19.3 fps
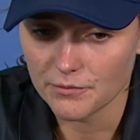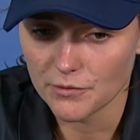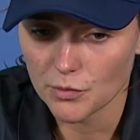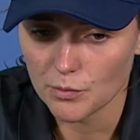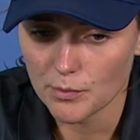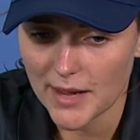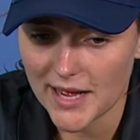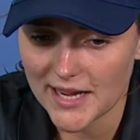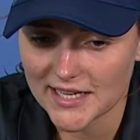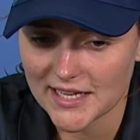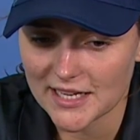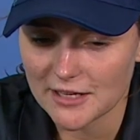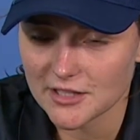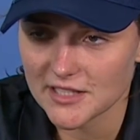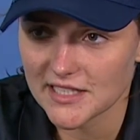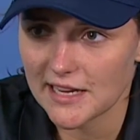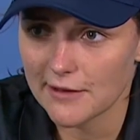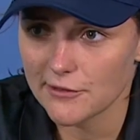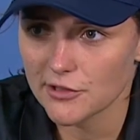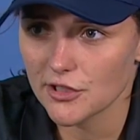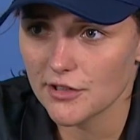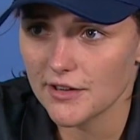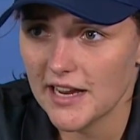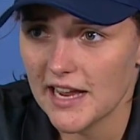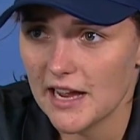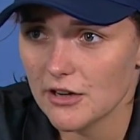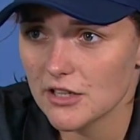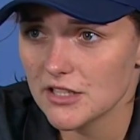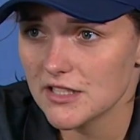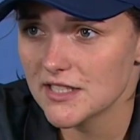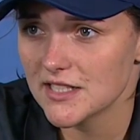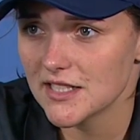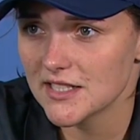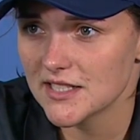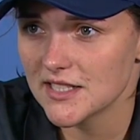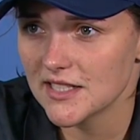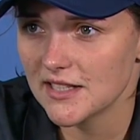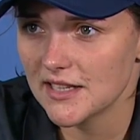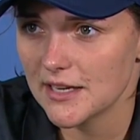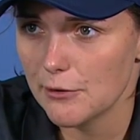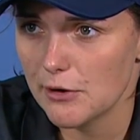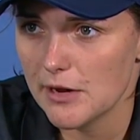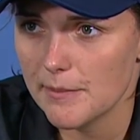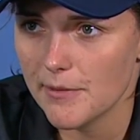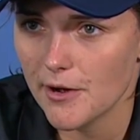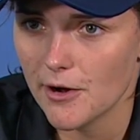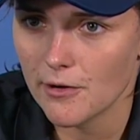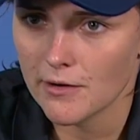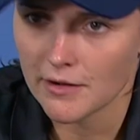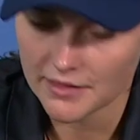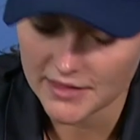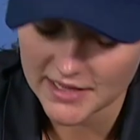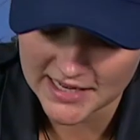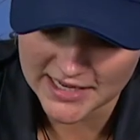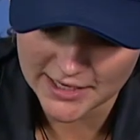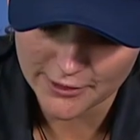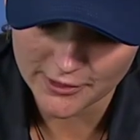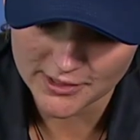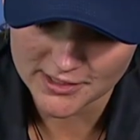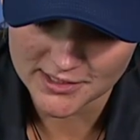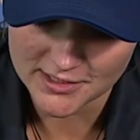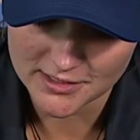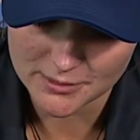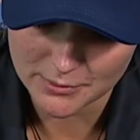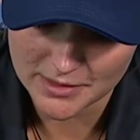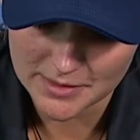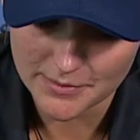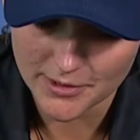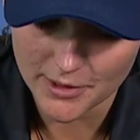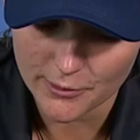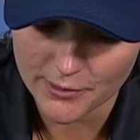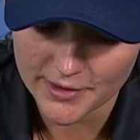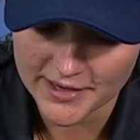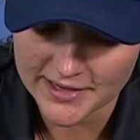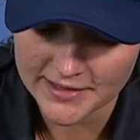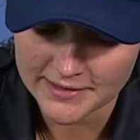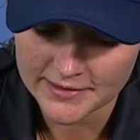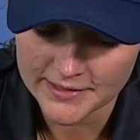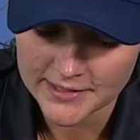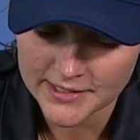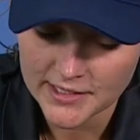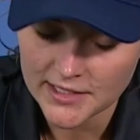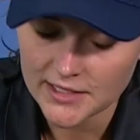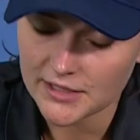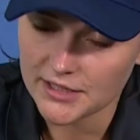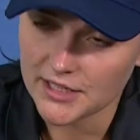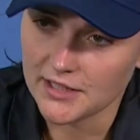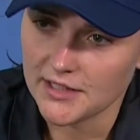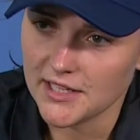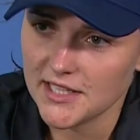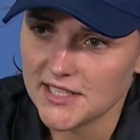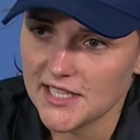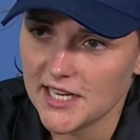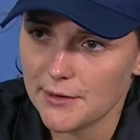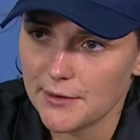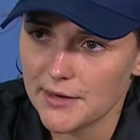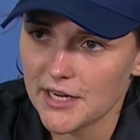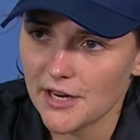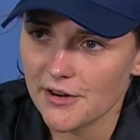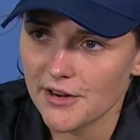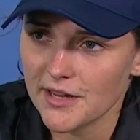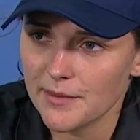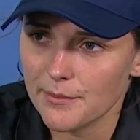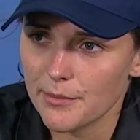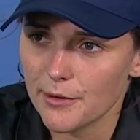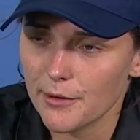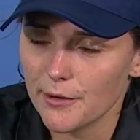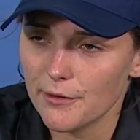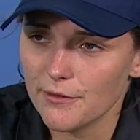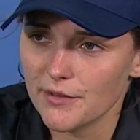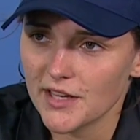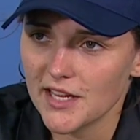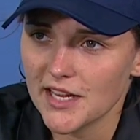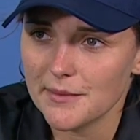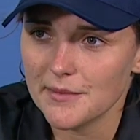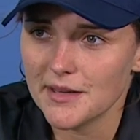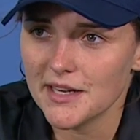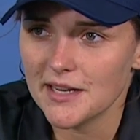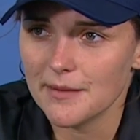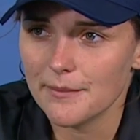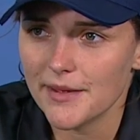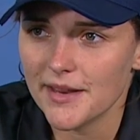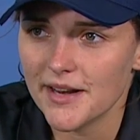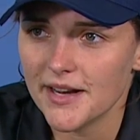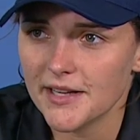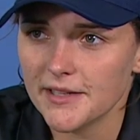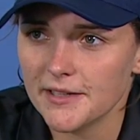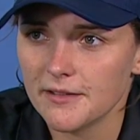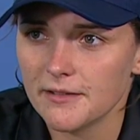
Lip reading: mark ourselves on how consistently we bowled in the areas we bowled in, I think that's how we're going to improve and keep getting better.